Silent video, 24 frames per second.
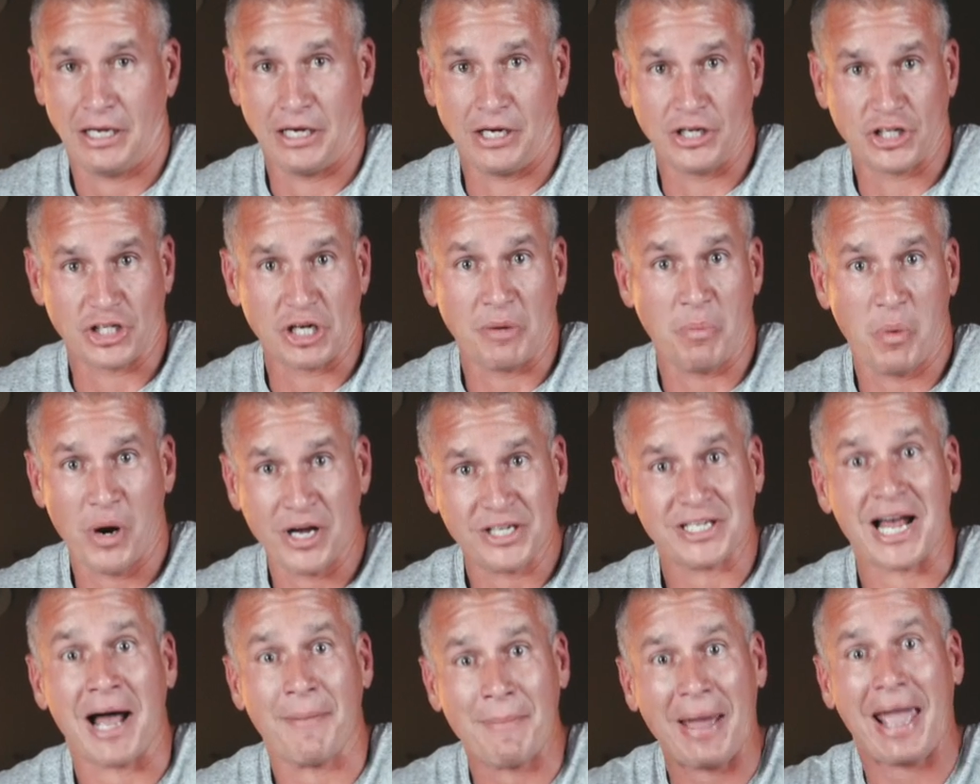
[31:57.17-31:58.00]
and in some
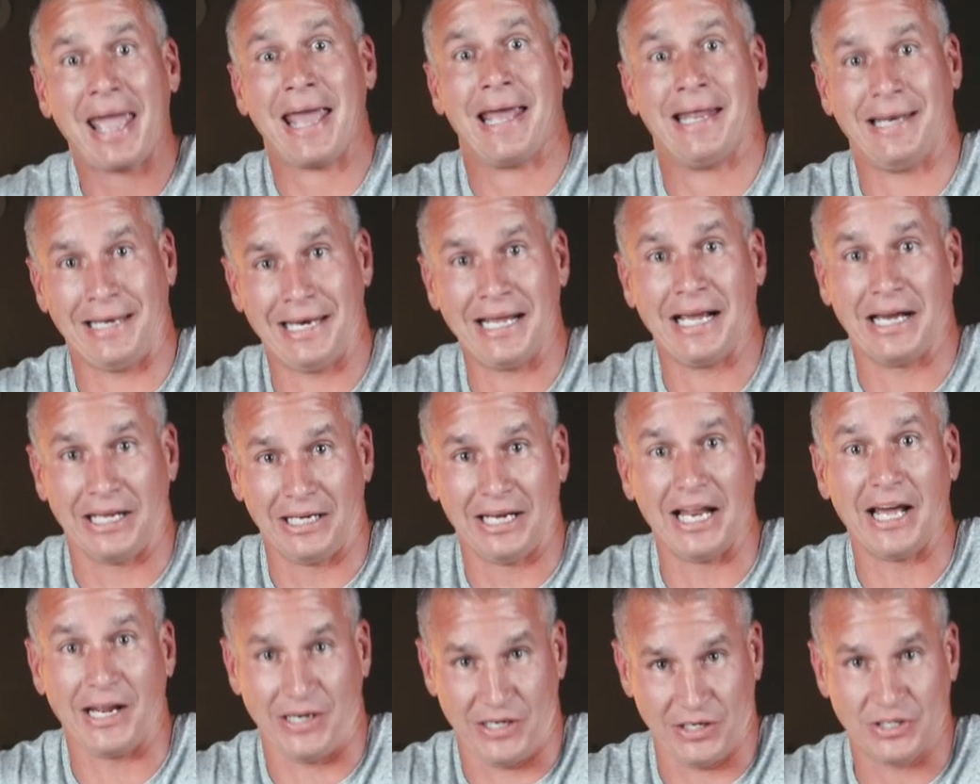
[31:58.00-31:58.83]
ways, I'm handing a
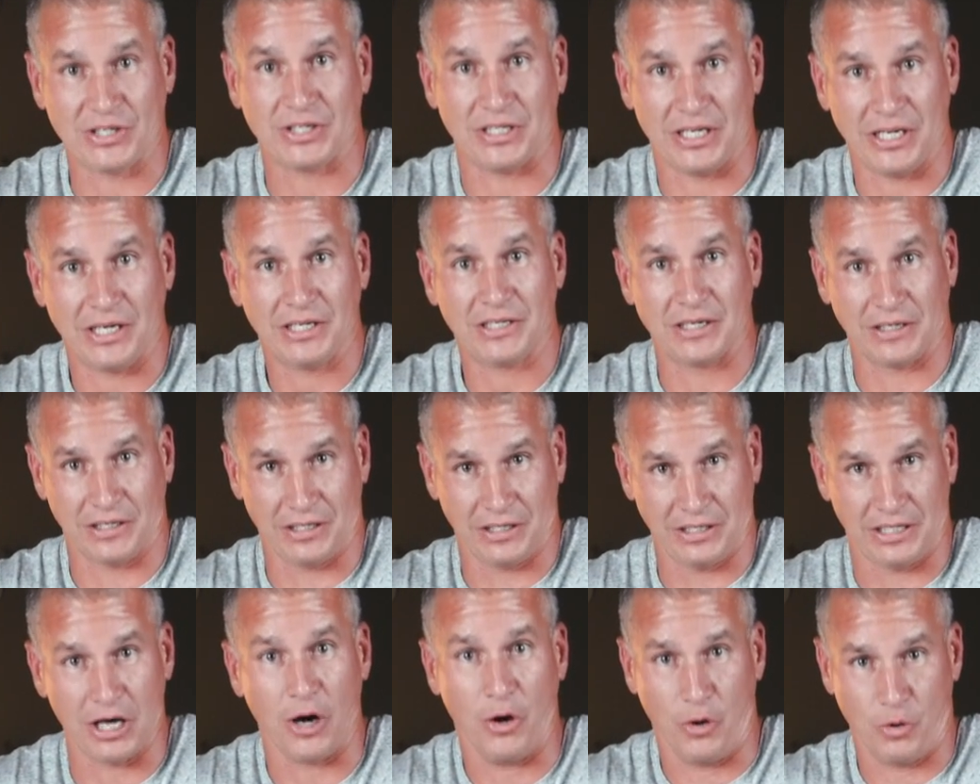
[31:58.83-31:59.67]
legacy to
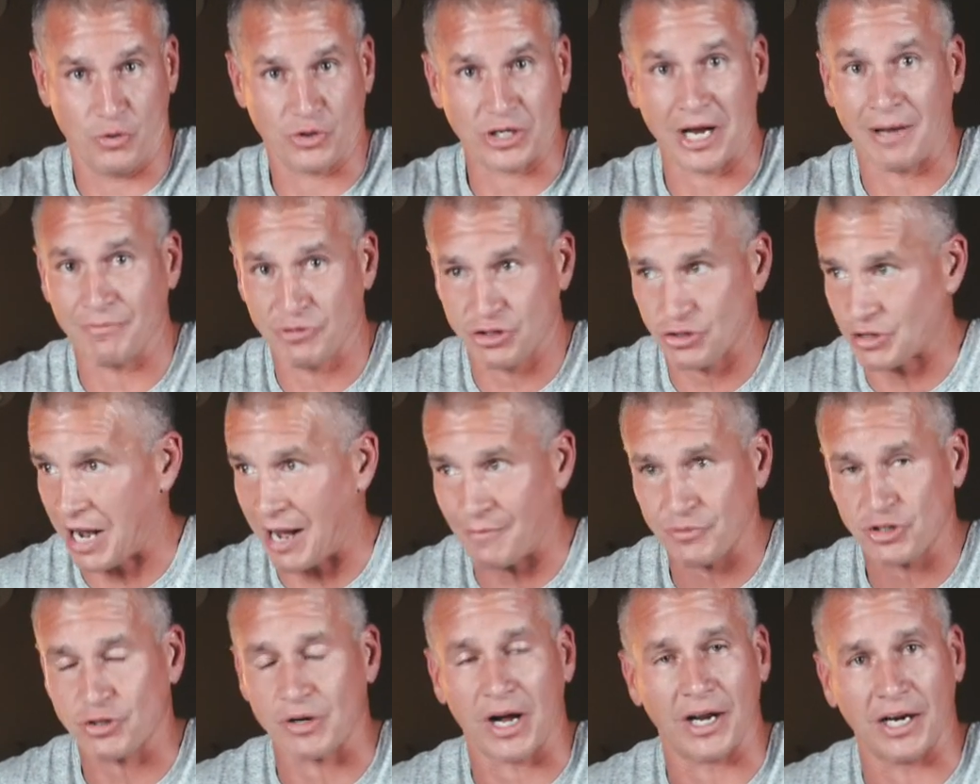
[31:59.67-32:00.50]
those. I'm,
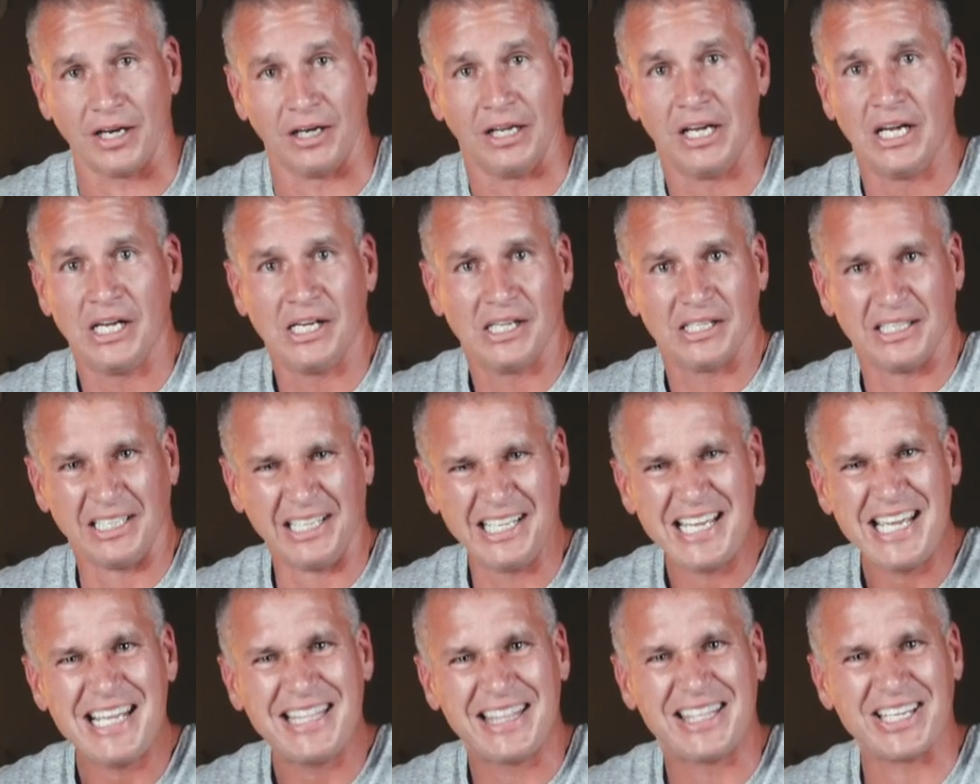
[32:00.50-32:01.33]
I'm trying to
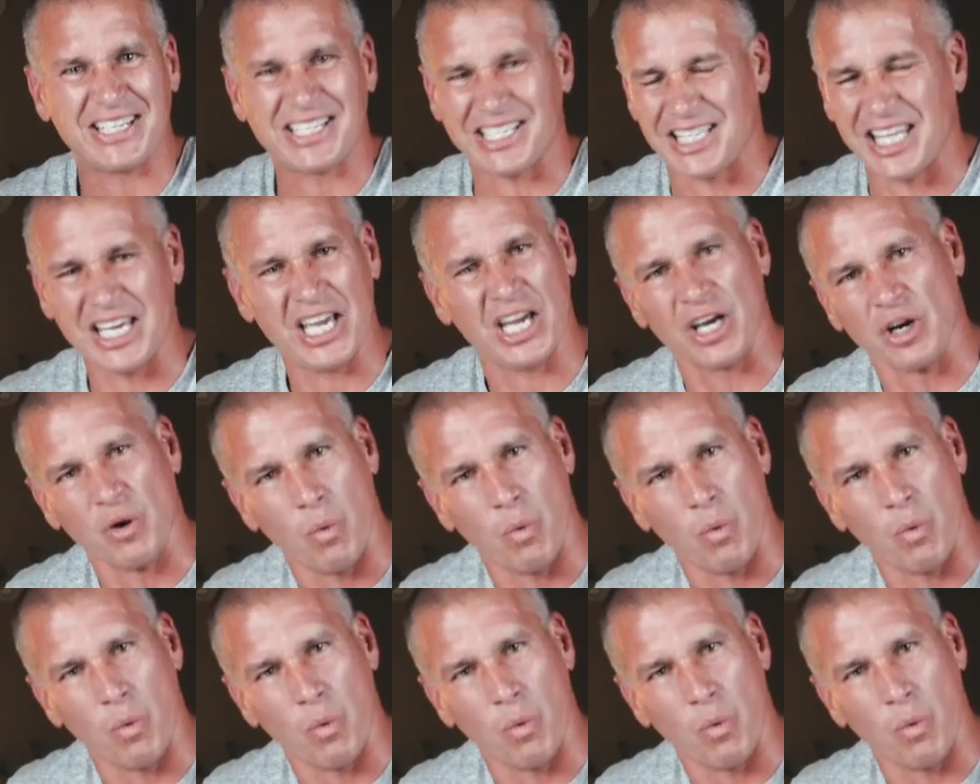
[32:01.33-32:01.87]
lead this thing